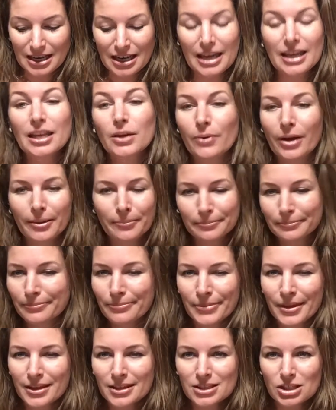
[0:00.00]
Anyway,
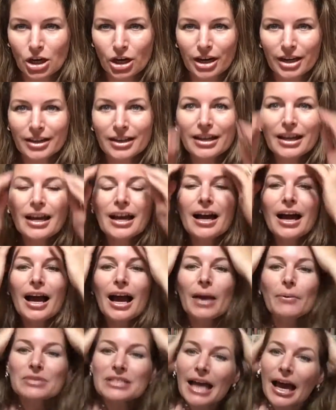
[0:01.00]
sorry.
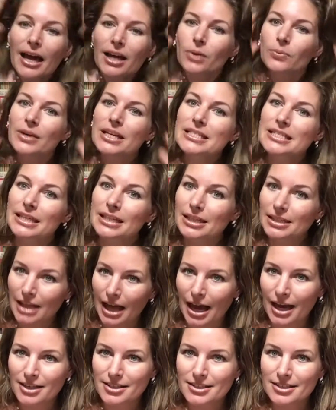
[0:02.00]
I was at a recent
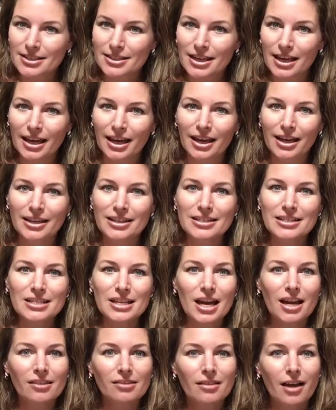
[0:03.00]
class and
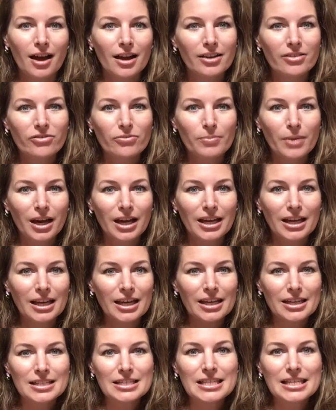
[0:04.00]
a lot of
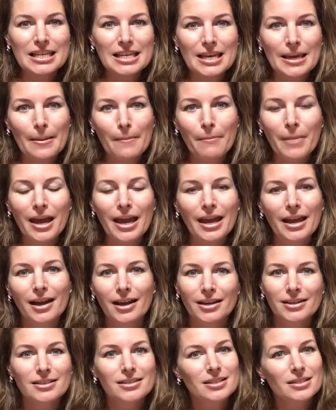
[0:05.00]
my team
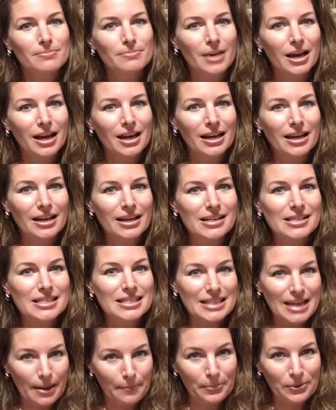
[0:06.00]
and my
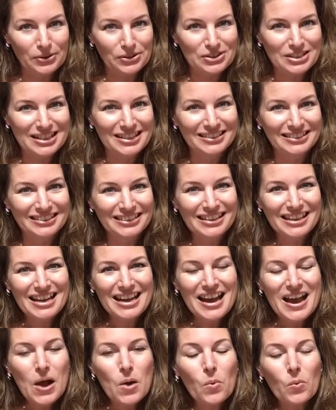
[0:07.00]
stampers
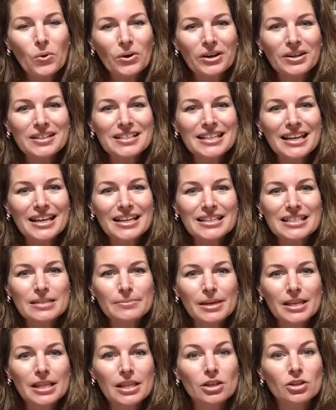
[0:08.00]
were saying to
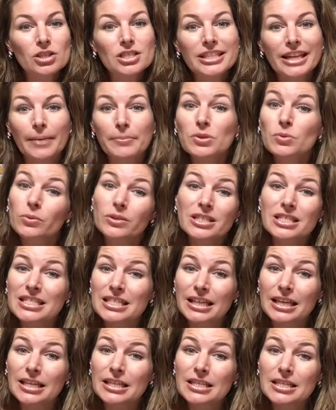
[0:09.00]
me that their stamps weren't
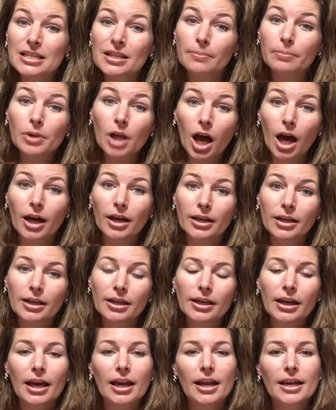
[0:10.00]
sticking to the block.
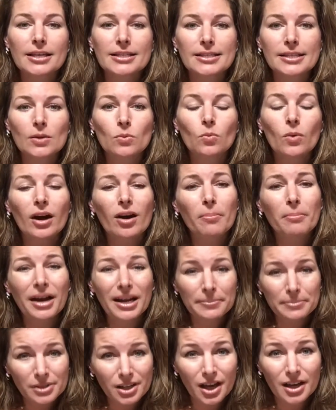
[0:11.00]
And I said, well, my
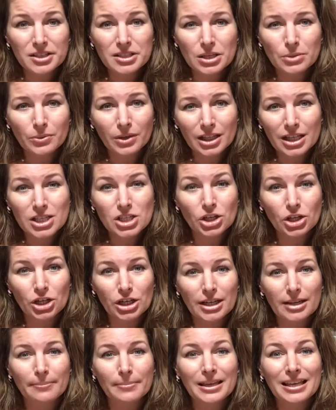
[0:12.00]
blocks are really
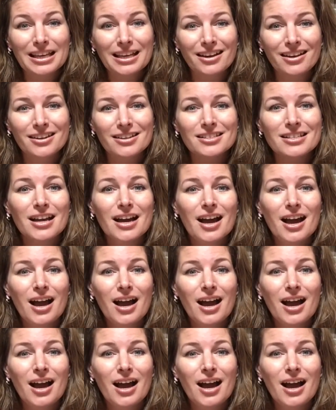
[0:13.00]
dirty because